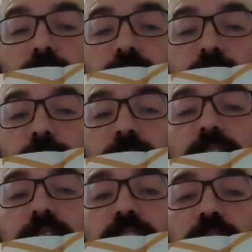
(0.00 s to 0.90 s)
same
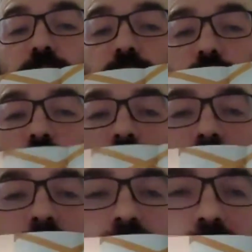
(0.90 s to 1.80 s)
linkage that we were
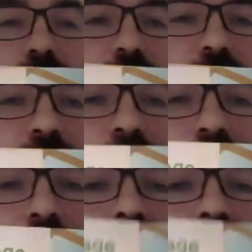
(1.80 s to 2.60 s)
building today,